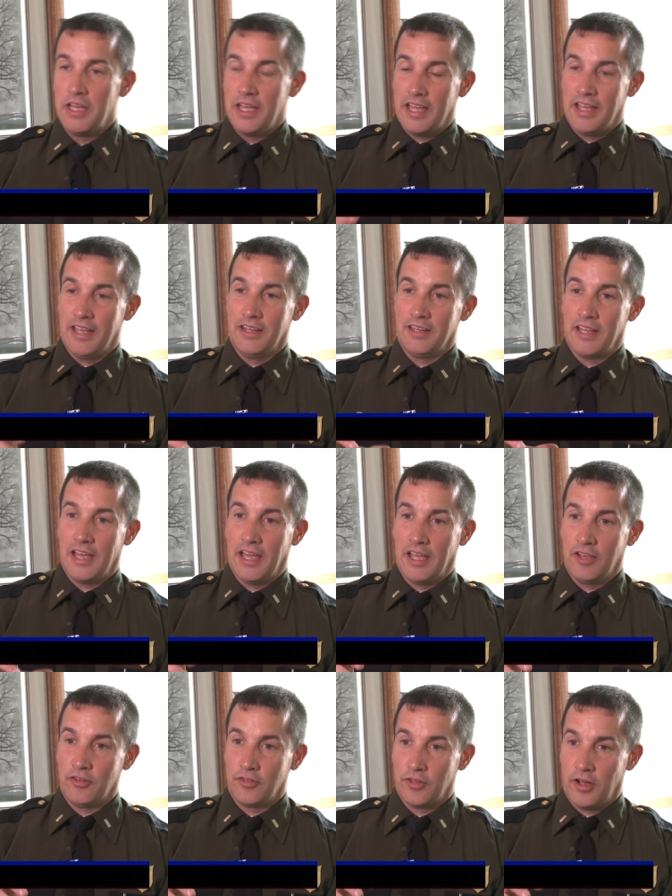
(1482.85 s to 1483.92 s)
and
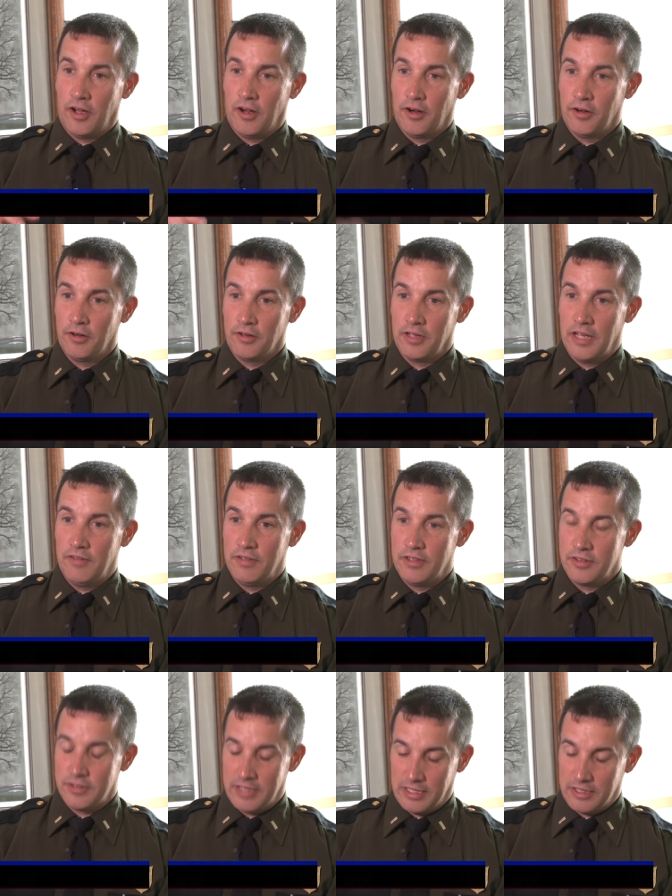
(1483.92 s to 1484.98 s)
as our
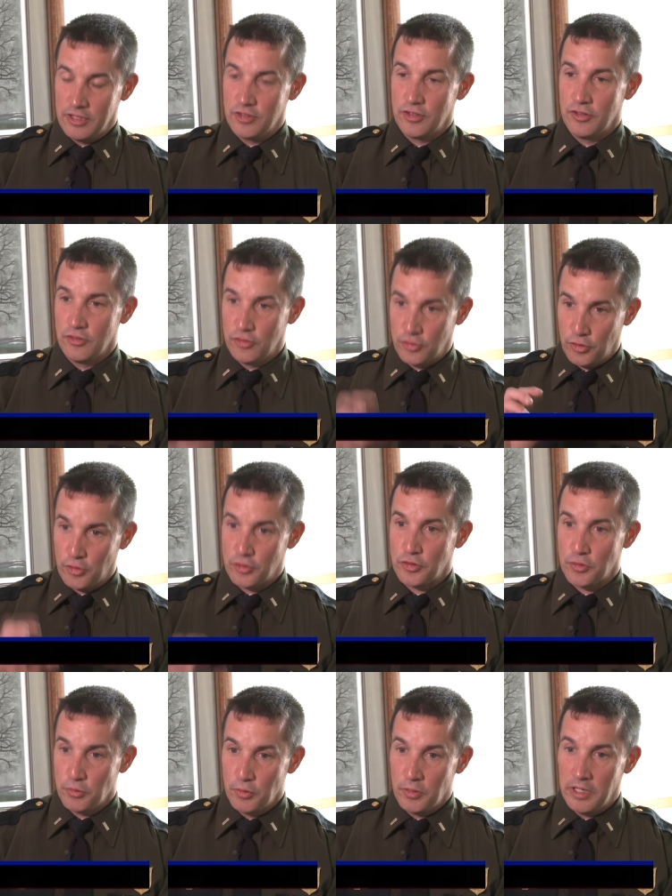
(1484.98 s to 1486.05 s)
evidence technicians searched
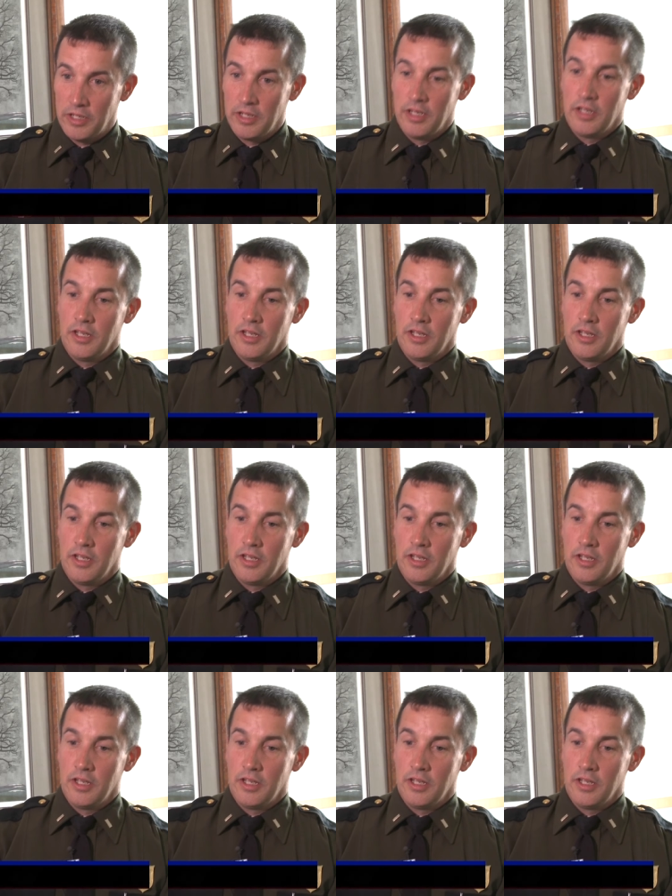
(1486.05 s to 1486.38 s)
through it,